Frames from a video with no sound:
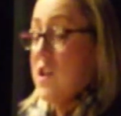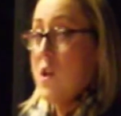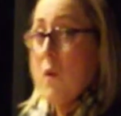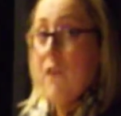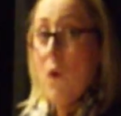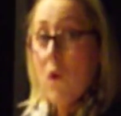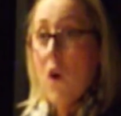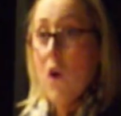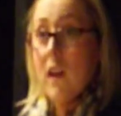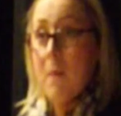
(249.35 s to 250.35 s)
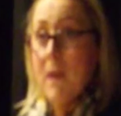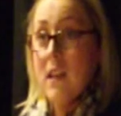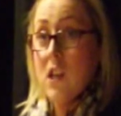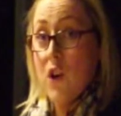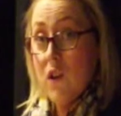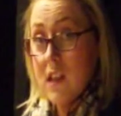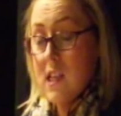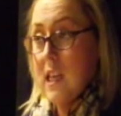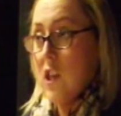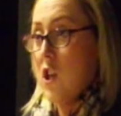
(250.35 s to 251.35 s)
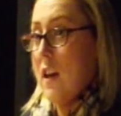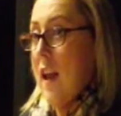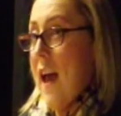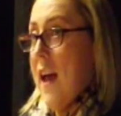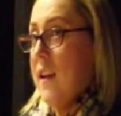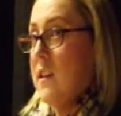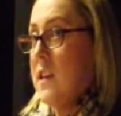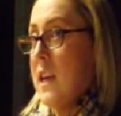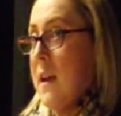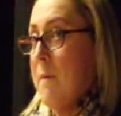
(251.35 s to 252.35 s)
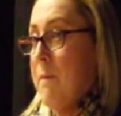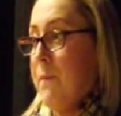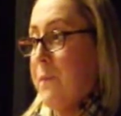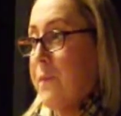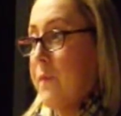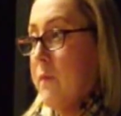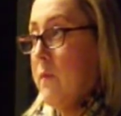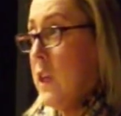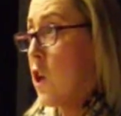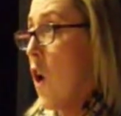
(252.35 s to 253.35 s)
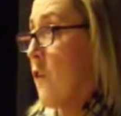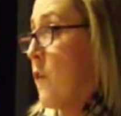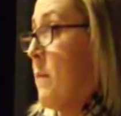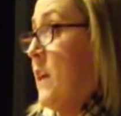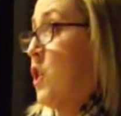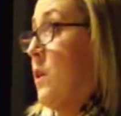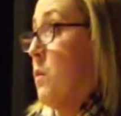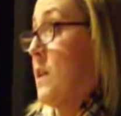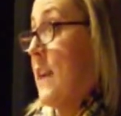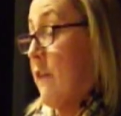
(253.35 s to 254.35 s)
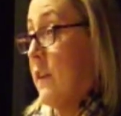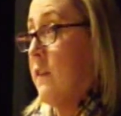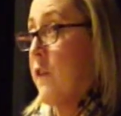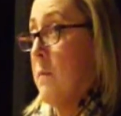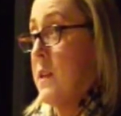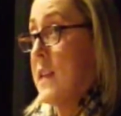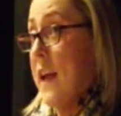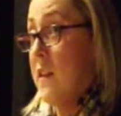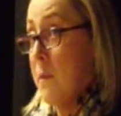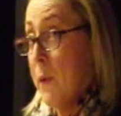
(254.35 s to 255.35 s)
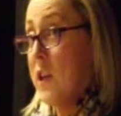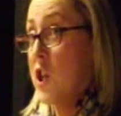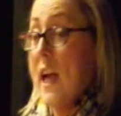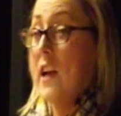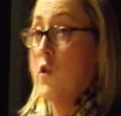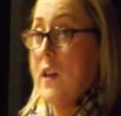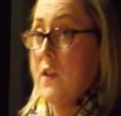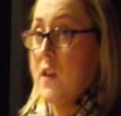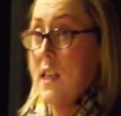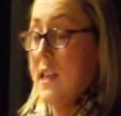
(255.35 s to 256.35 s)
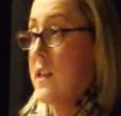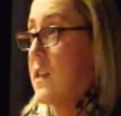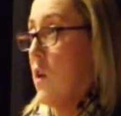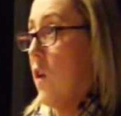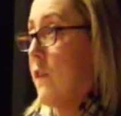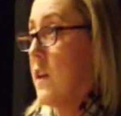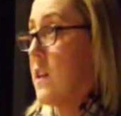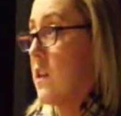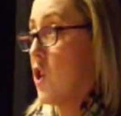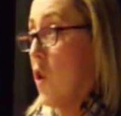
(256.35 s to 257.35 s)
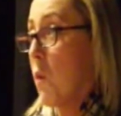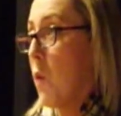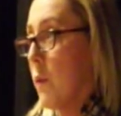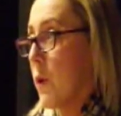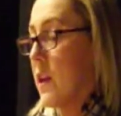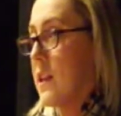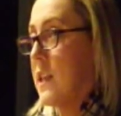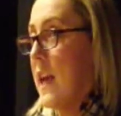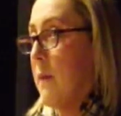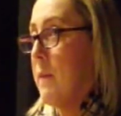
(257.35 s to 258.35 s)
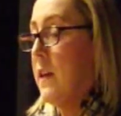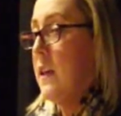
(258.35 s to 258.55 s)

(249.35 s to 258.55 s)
So a phone call came to the station, and confirmation was given from the British Secretary of State's office, Sean Woodward at the time,